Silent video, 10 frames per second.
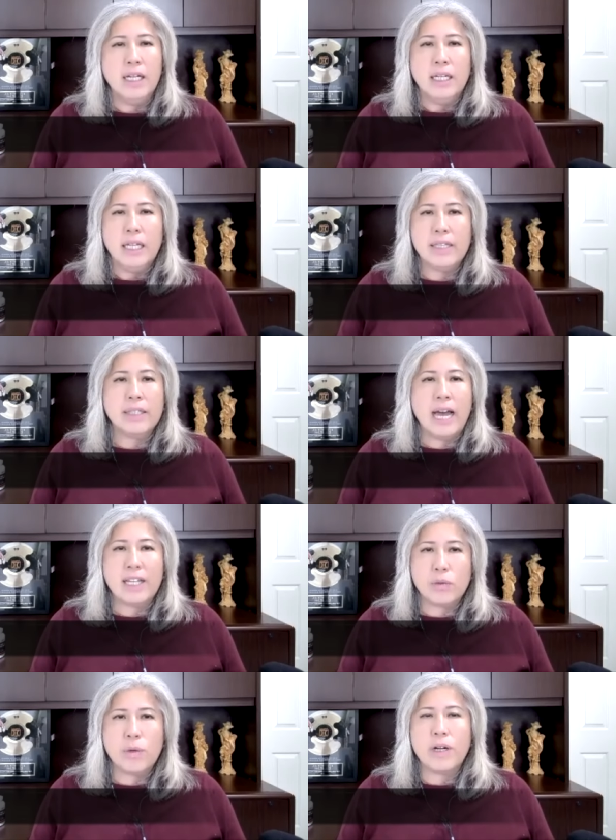And
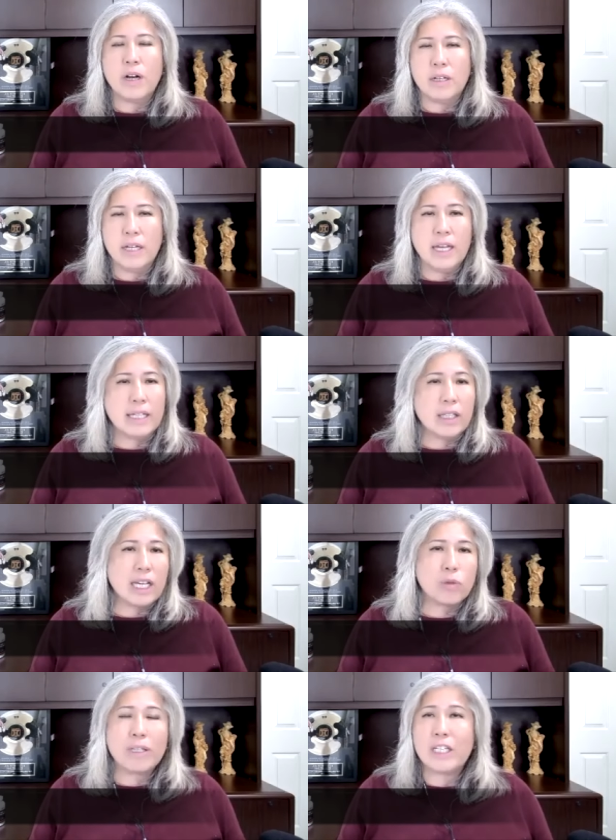that's where, uh, and, and
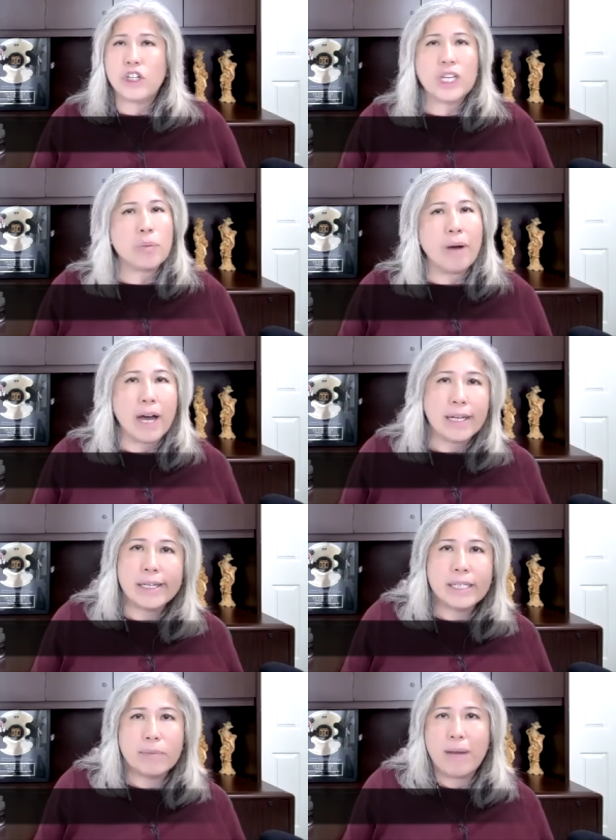that's where the G spot
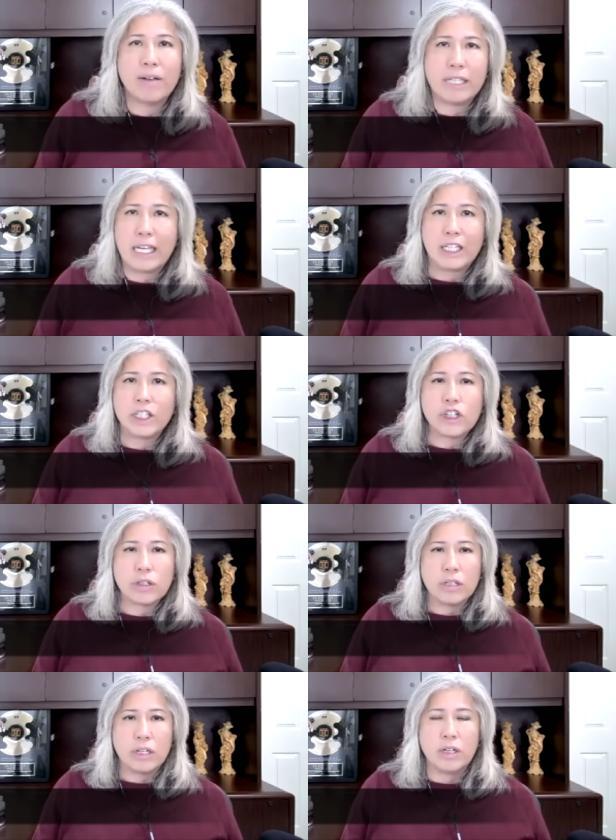is, about inch
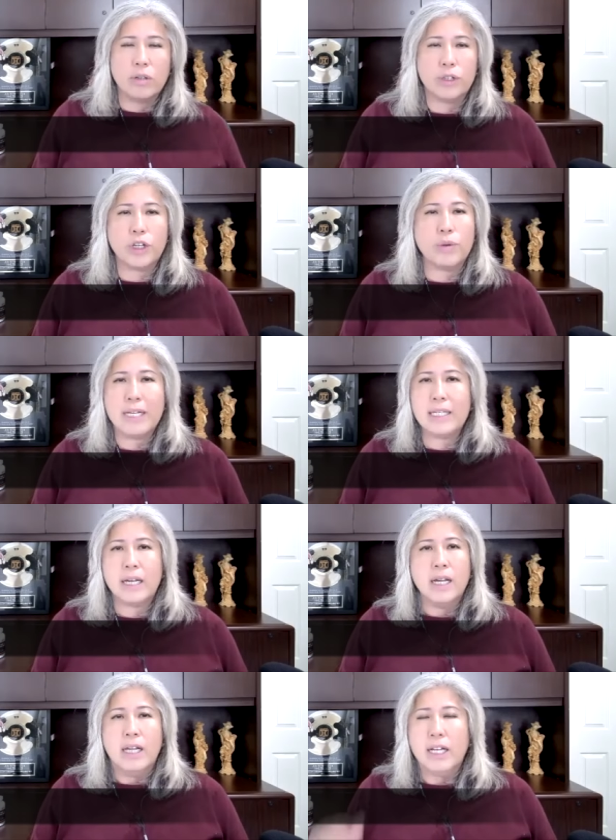uh, or mm-hmm. two in,
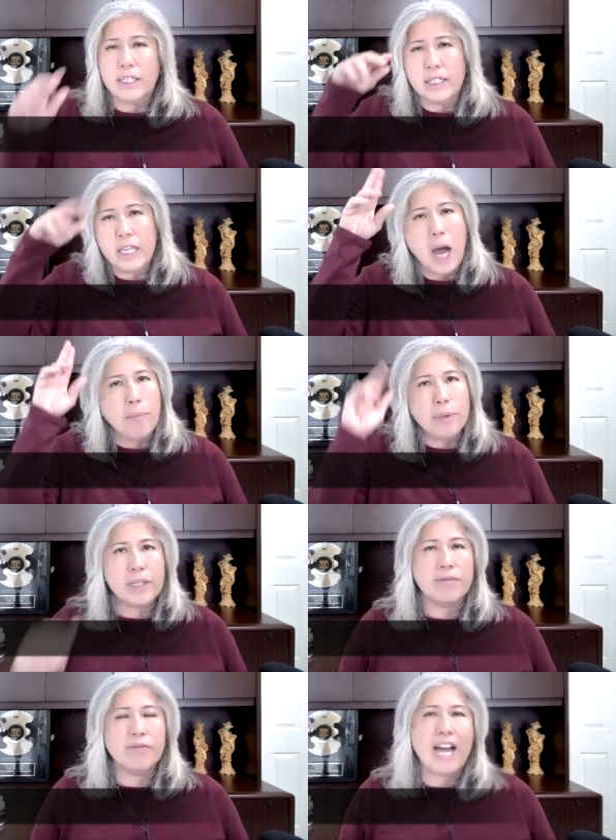on the top of
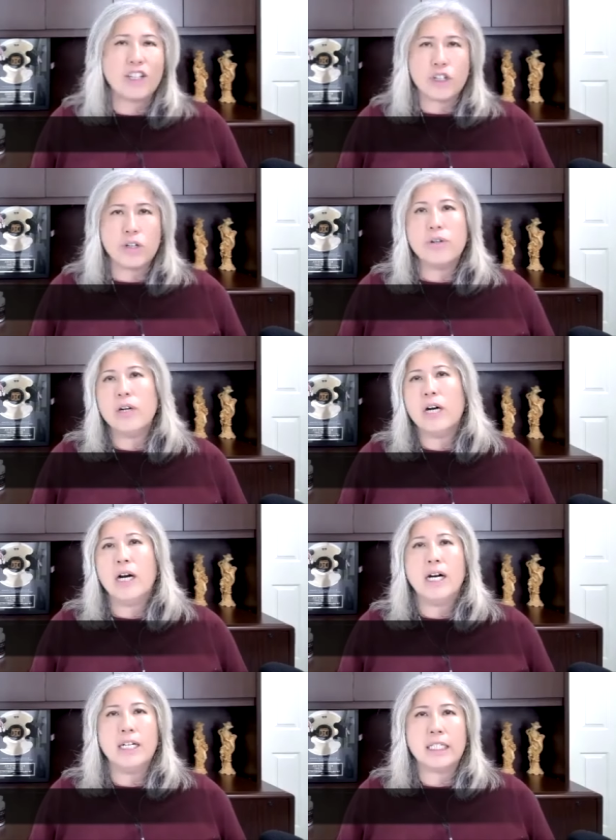the vaginal
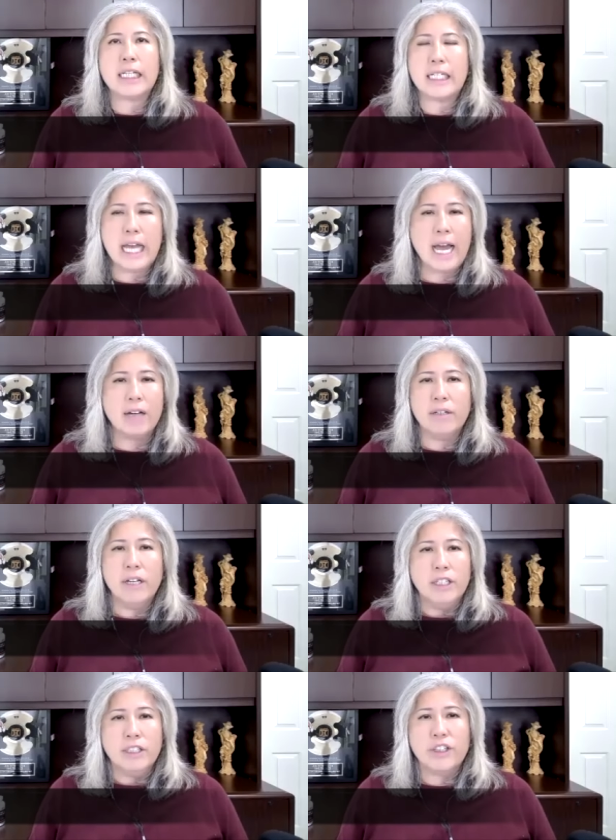uh, canal.
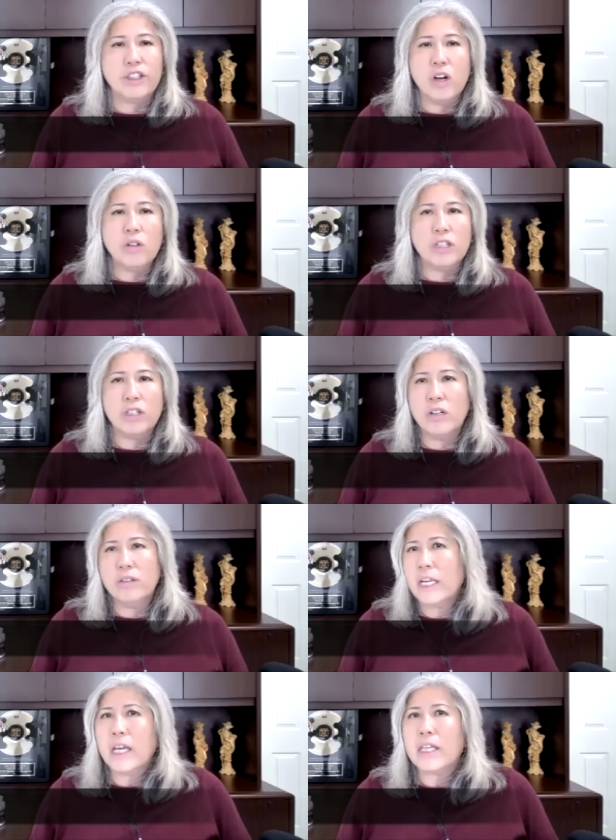So you don't you
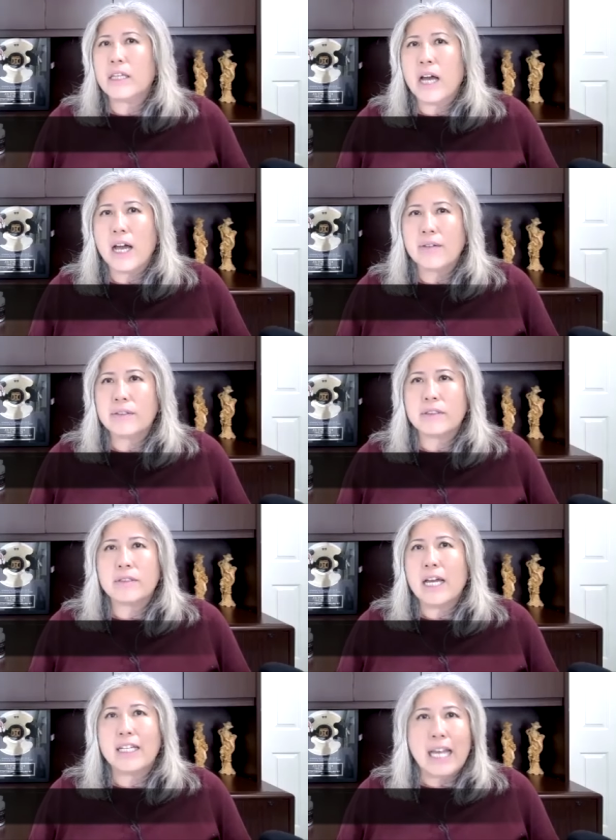don't need to have
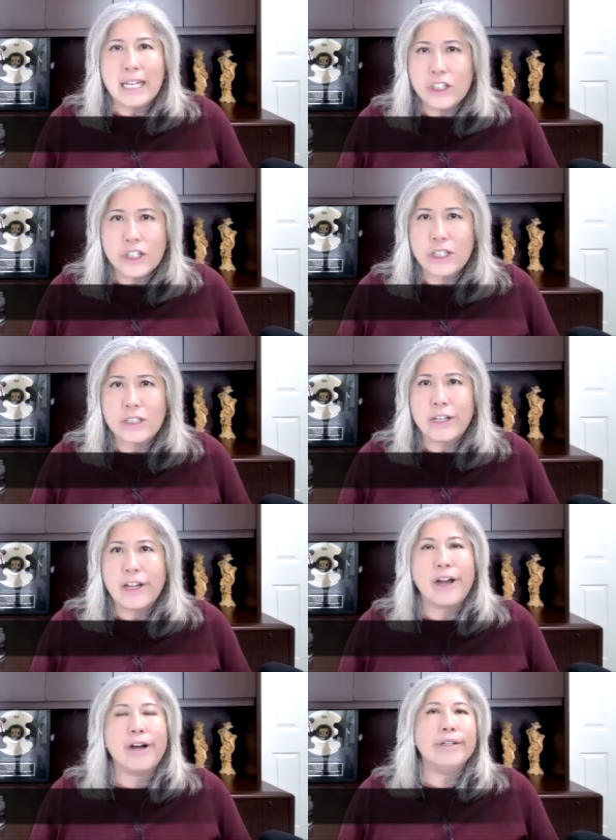eight inch. You
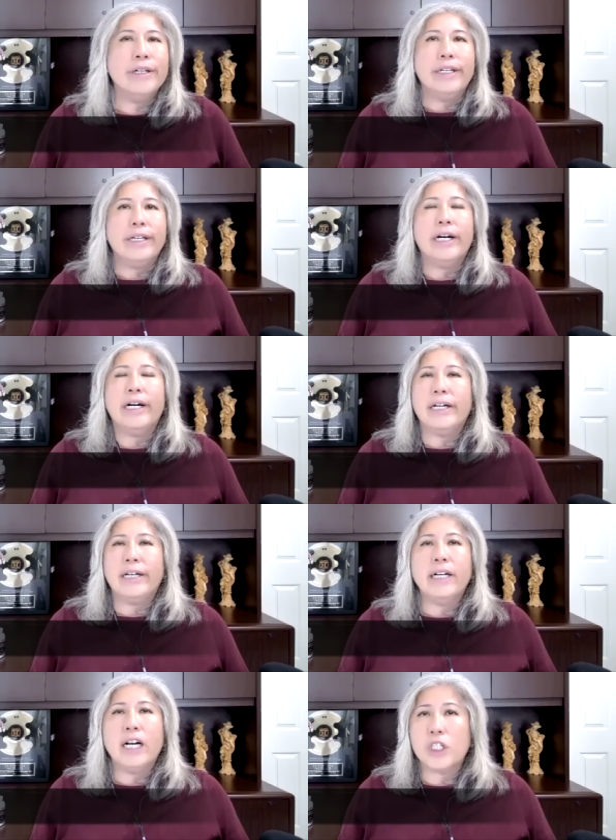know,
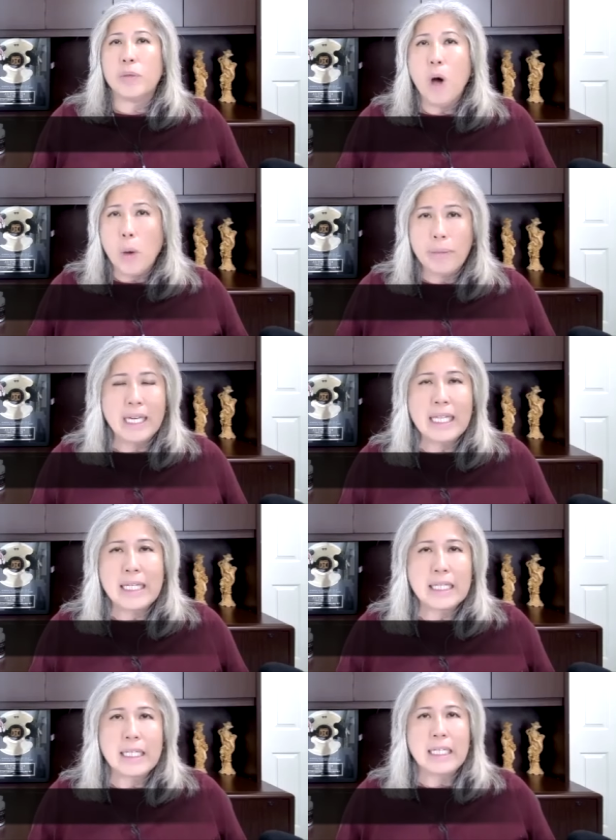a small
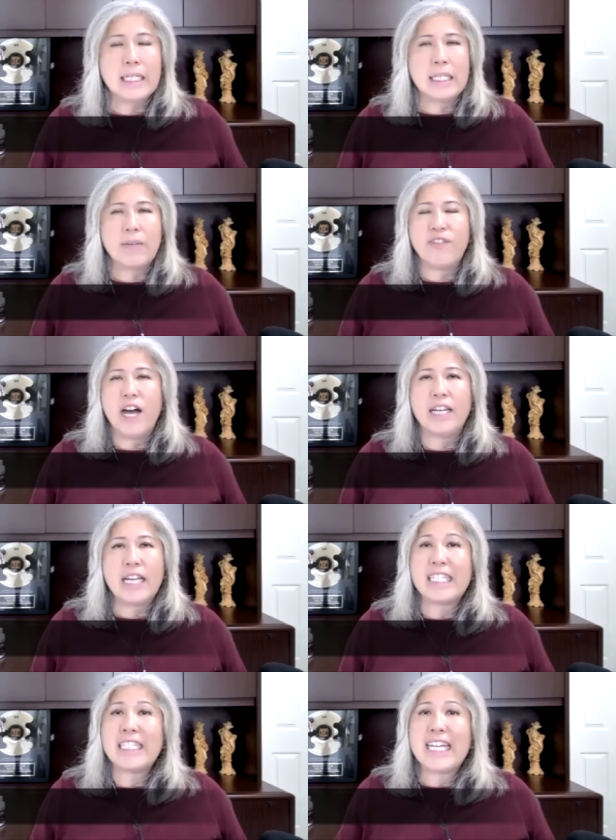penis is defined
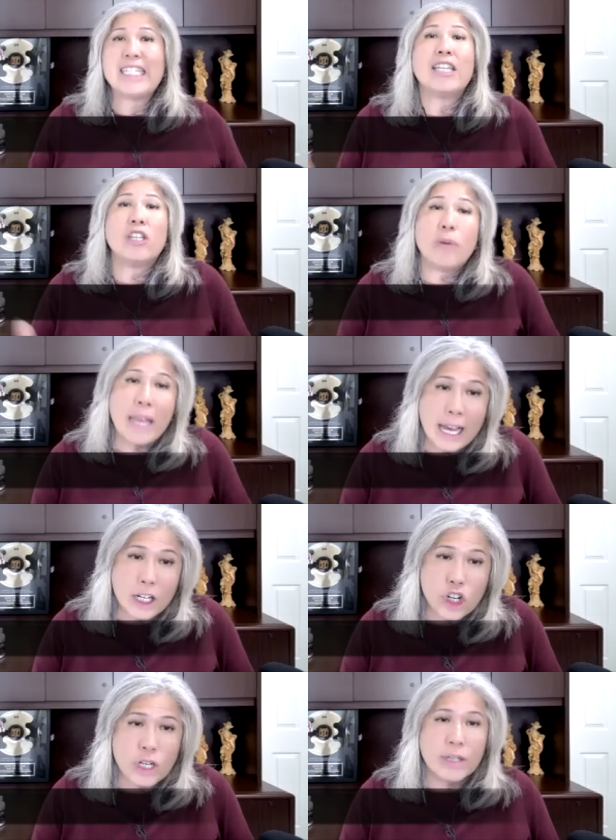as less than three inch.